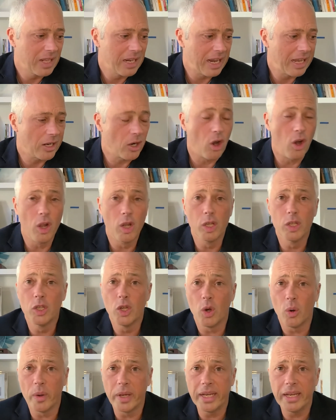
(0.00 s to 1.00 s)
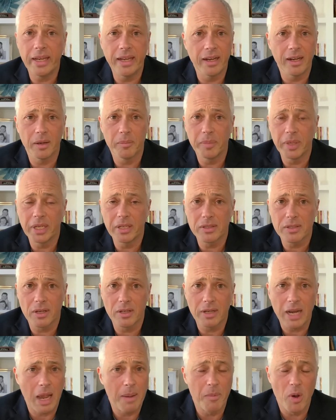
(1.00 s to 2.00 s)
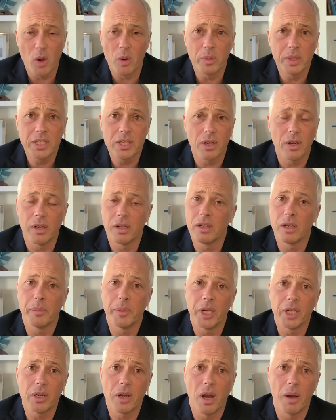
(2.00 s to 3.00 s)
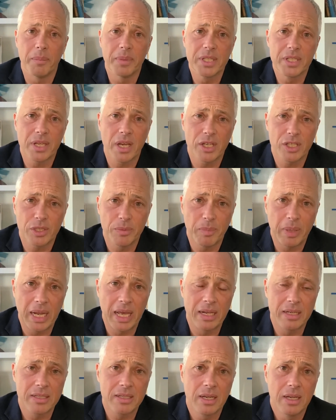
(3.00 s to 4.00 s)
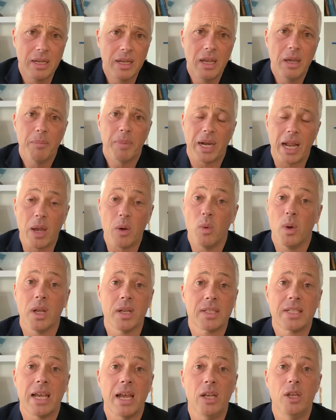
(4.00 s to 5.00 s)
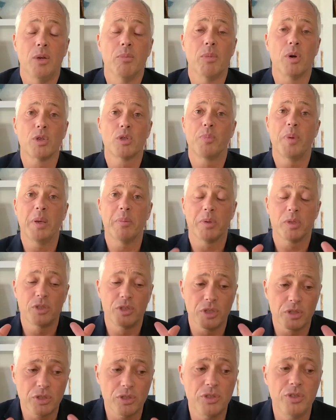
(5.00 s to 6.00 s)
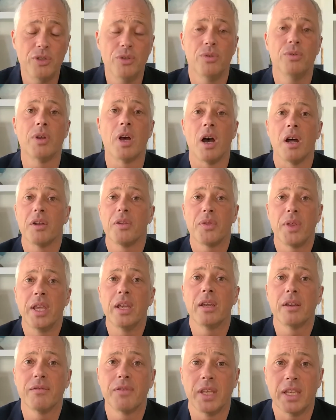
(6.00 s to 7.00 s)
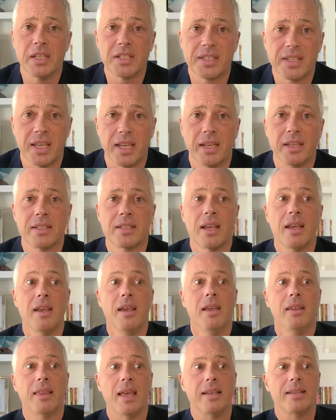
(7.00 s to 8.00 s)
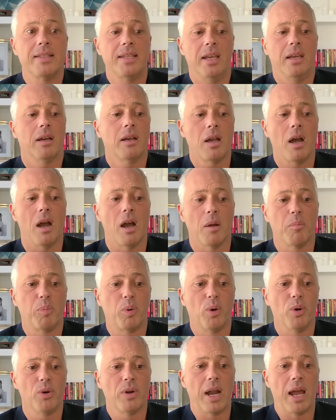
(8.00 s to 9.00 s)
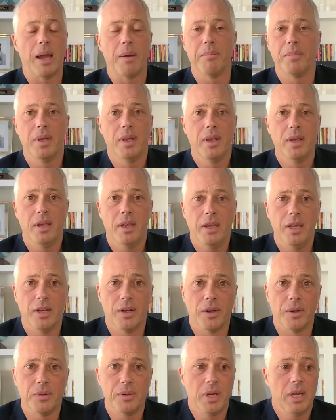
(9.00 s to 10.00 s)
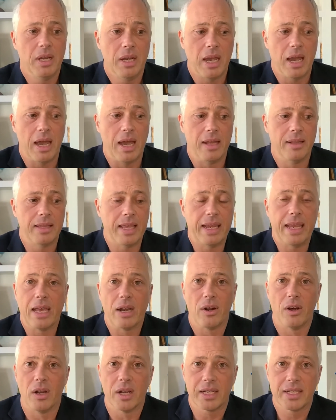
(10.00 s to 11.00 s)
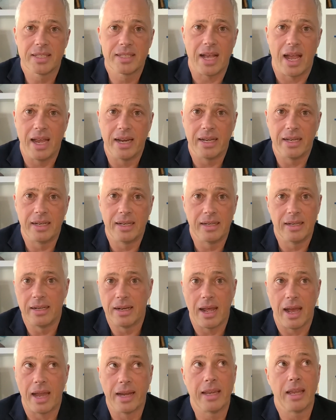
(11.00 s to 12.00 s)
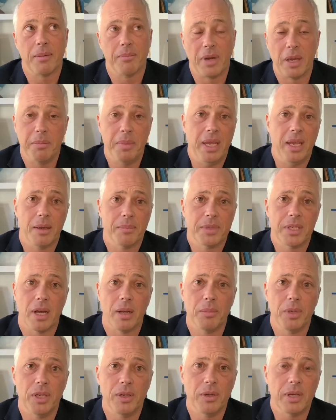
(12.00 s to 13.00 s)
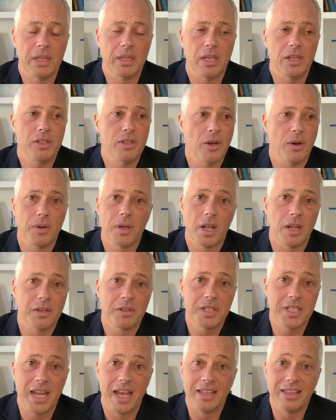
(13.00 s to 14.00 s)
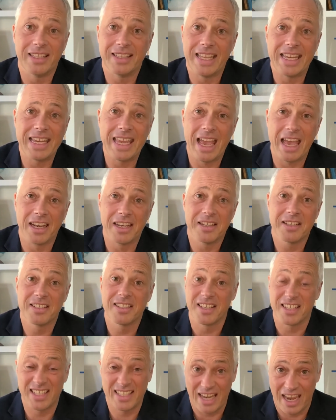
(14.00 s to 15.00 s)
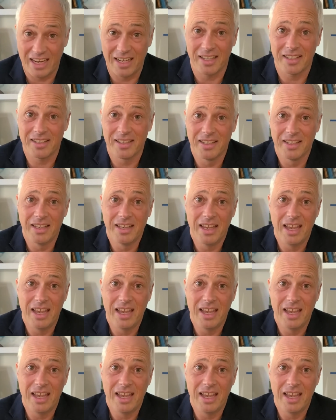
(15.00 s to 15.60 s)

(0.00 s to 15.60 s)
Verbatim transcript: like all knowing here because look, I'm always learning about compensation plans, but I will tell you, most people just do not think of these things. They see a car program, you know, and they get all excited and I get my BMW and they don't understand that they can't sustain it.